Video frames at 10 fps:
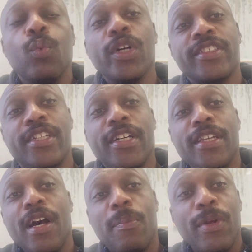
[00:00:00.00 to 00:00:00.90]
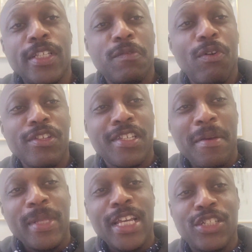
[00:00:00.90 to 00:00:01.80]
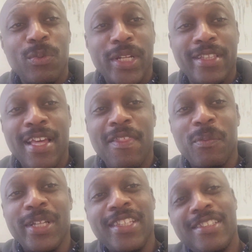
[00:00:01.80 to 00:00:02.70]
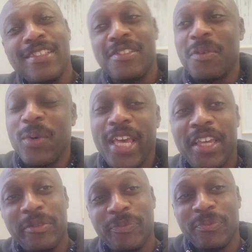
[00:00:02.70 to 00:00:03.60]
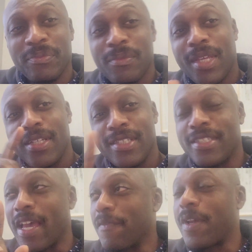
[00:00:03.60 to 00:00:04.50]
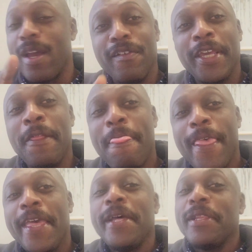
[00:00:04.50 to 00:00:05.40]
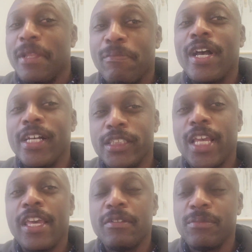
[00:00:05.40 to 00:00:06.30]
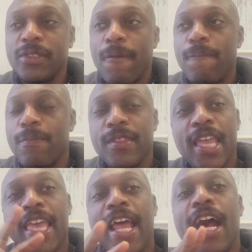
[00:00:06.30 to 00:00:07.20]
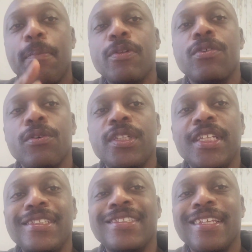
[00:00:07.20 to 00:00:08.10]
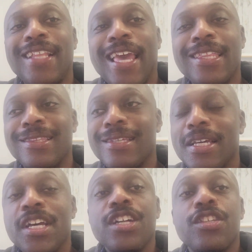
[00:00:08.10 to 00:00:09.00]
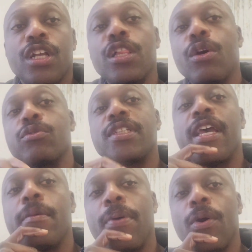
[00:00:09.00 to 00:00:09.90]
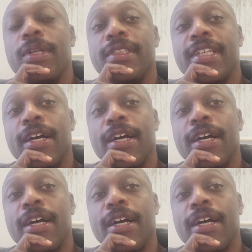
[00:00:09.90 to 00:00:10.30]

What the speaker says: What's good, y'all? Prince Sports coming at you with another one. This is the way. Steph Curry, LeBron James, they got opportunities tonight to close their opponents